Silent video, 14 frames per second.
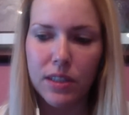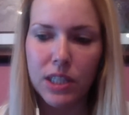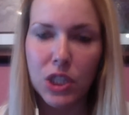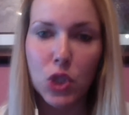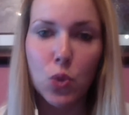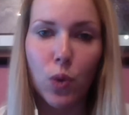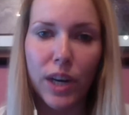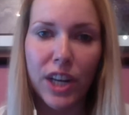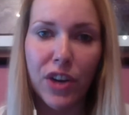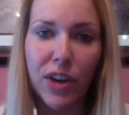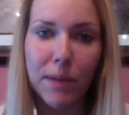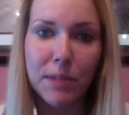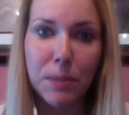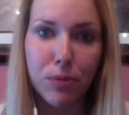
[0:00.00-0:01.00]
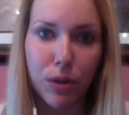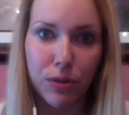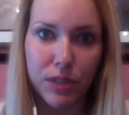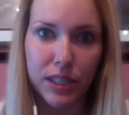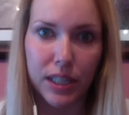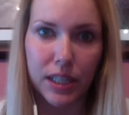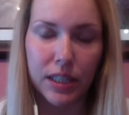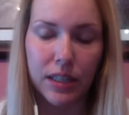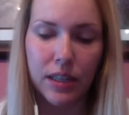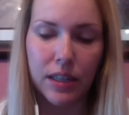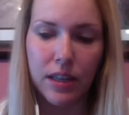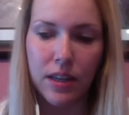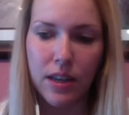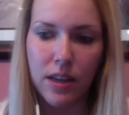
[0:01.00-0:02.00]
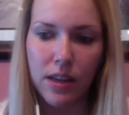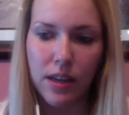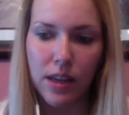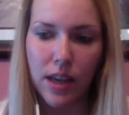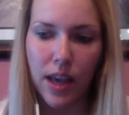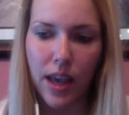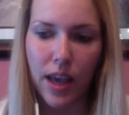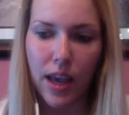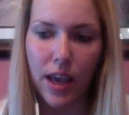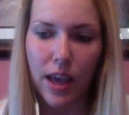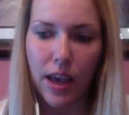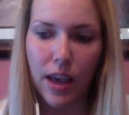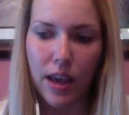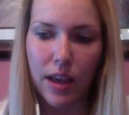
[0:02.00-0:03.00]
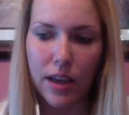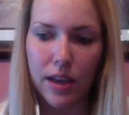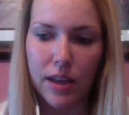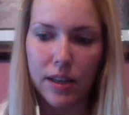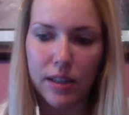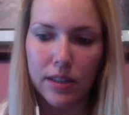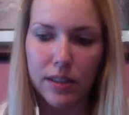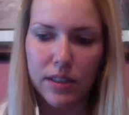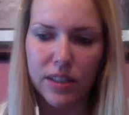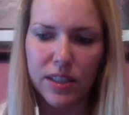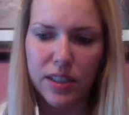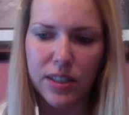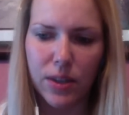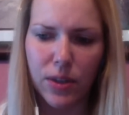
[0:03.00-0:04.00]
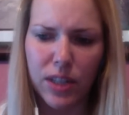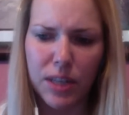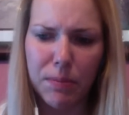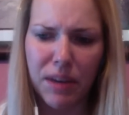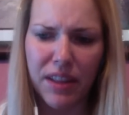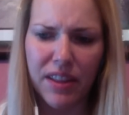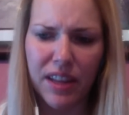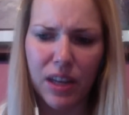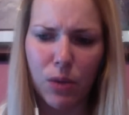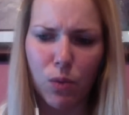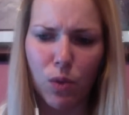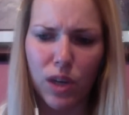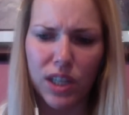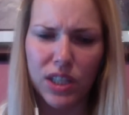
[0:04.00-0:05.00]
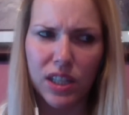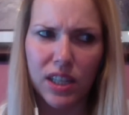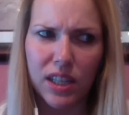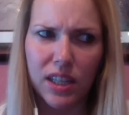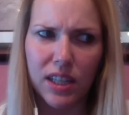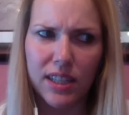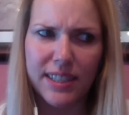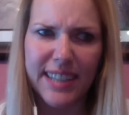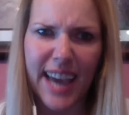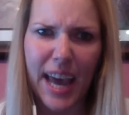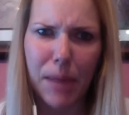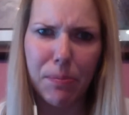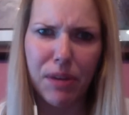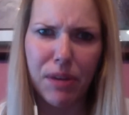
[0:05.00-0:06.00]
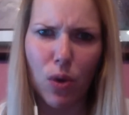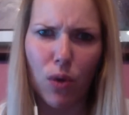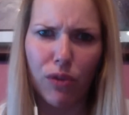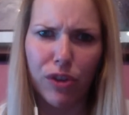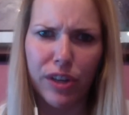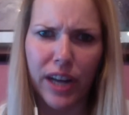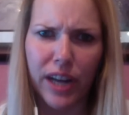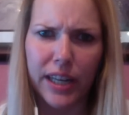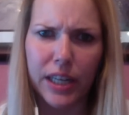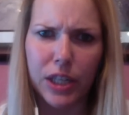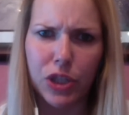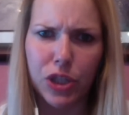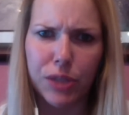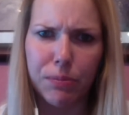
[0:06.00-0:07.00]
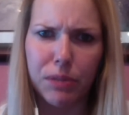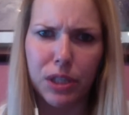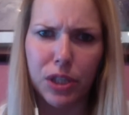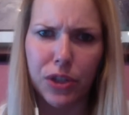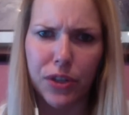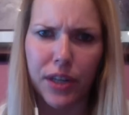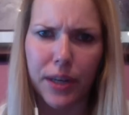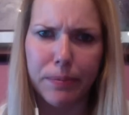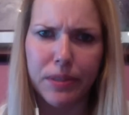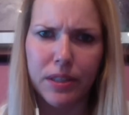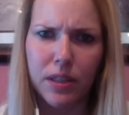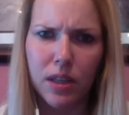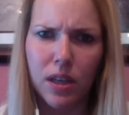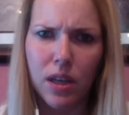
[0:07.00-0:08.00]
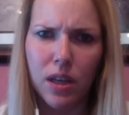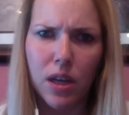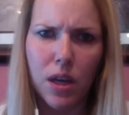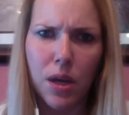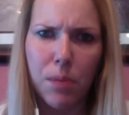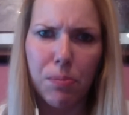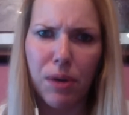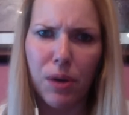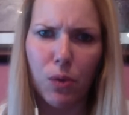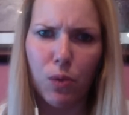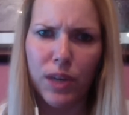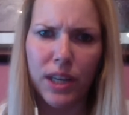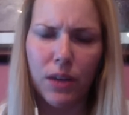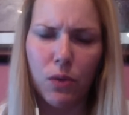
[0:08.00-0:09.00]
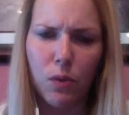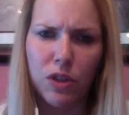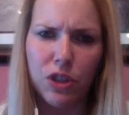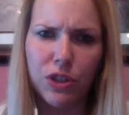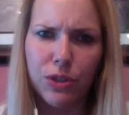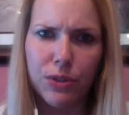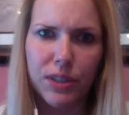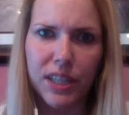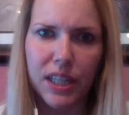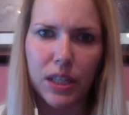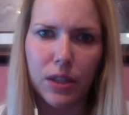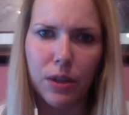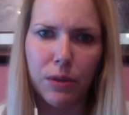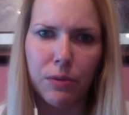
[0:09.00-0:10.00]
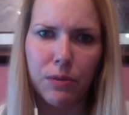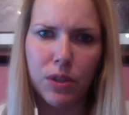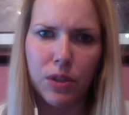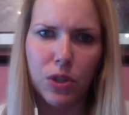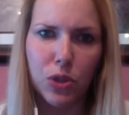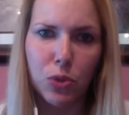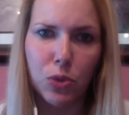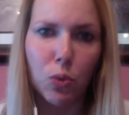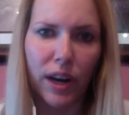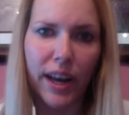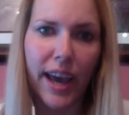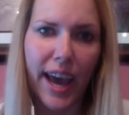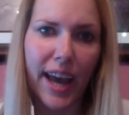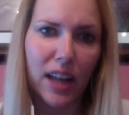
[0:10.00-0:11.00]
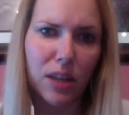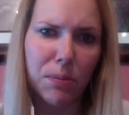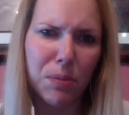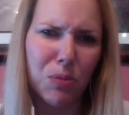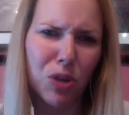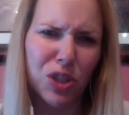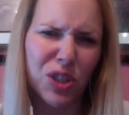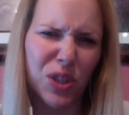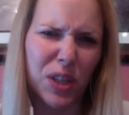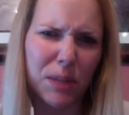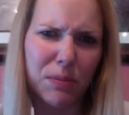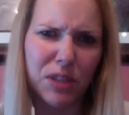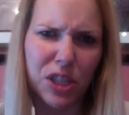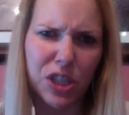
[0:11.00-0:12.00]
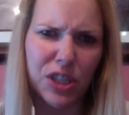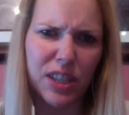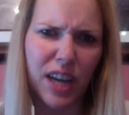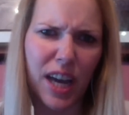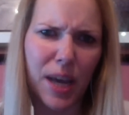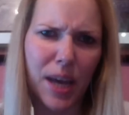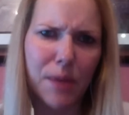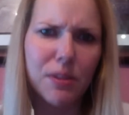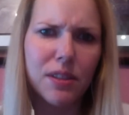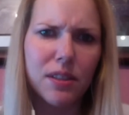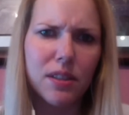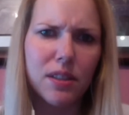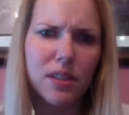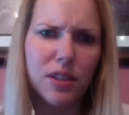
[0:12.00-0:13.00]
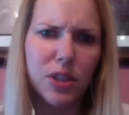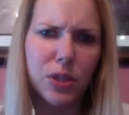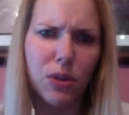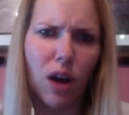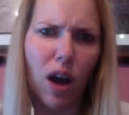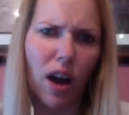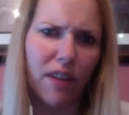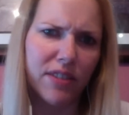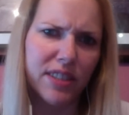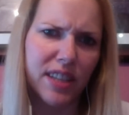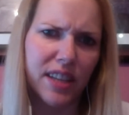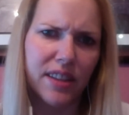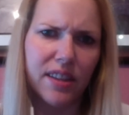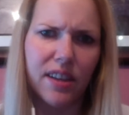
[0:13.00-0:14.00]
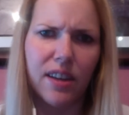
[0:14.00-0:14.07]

20 grams of protein, and sodium I think was a tad bit over 900 milligrams. But when you're doing keto, you want to add a little bit more sodium to your diet to offset